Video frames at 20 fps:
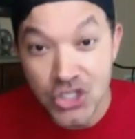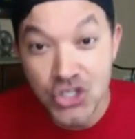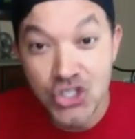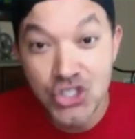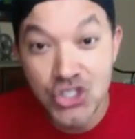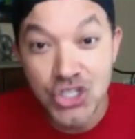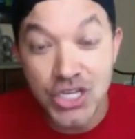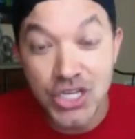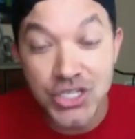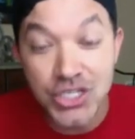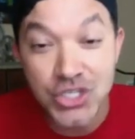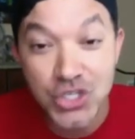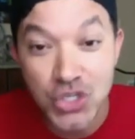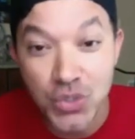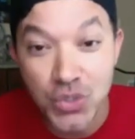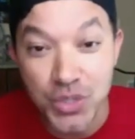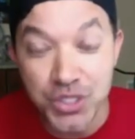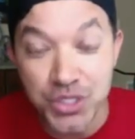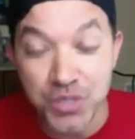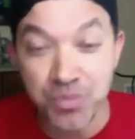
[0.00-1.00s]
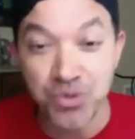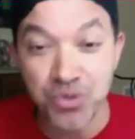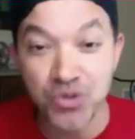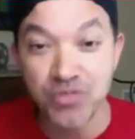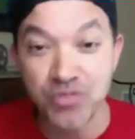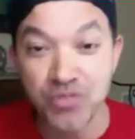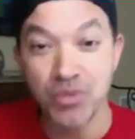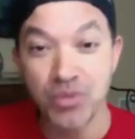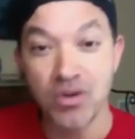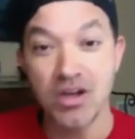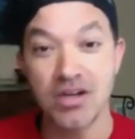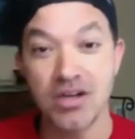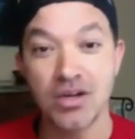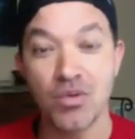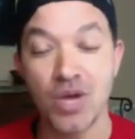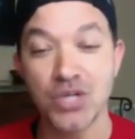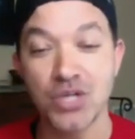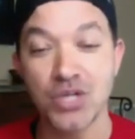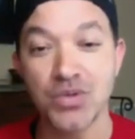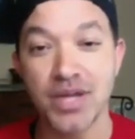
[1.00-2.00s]
Just do it to prove me wrong.
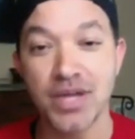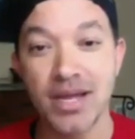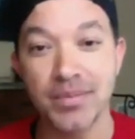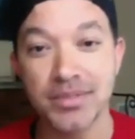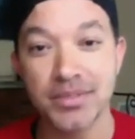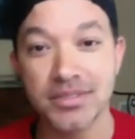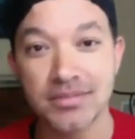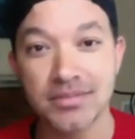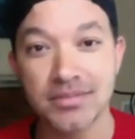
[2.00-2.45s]
Watch what happens.